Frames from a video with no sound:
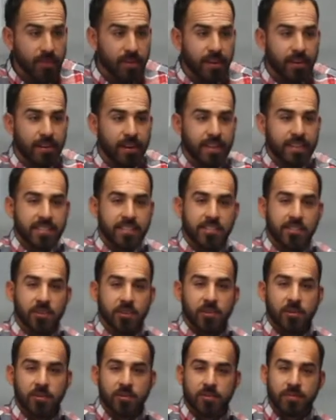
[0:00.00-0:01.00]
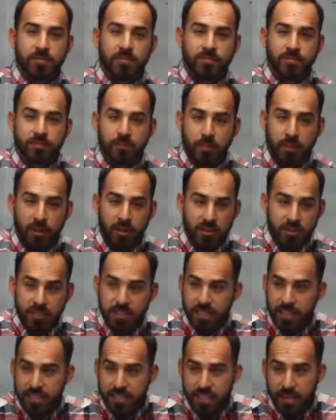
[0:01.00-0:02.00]
All right, so Paul
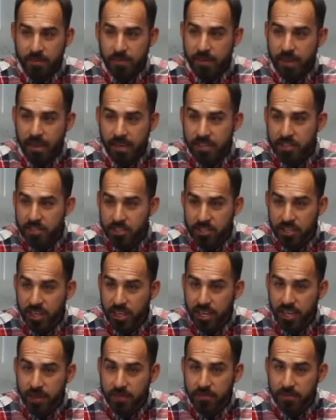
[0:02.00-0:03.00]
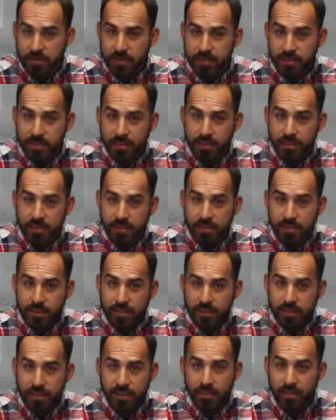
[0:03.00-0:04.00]
says, I'm not ashamed
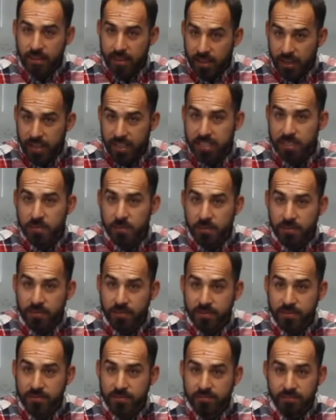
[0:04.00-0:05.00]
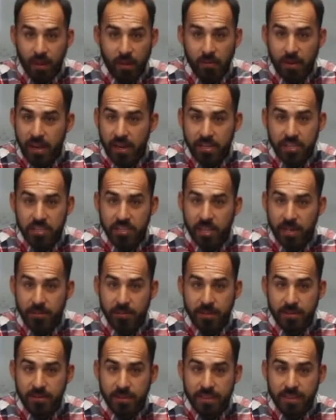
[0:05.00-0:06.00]
of the gospel. I'm not
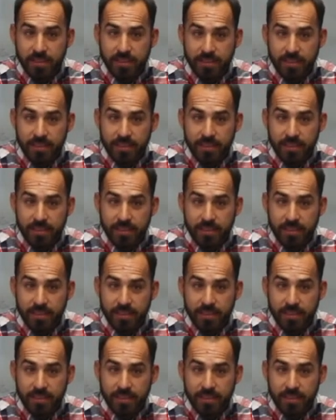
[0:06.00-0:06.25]
ashamed of it.